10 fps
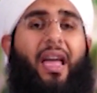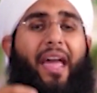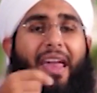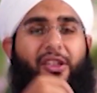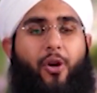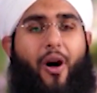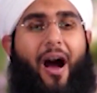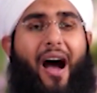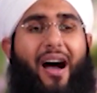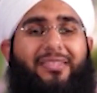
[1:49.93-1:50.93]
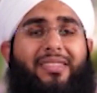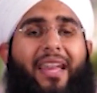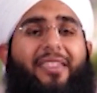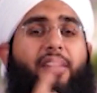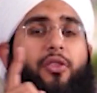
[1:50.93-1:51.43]
in your hearts,
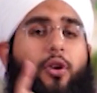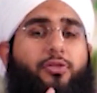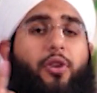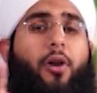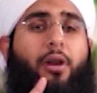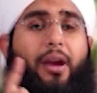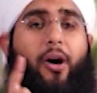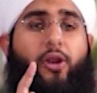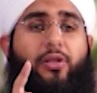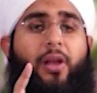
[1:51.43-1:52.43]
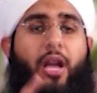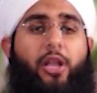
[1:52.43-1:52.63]
and did not talk a lot,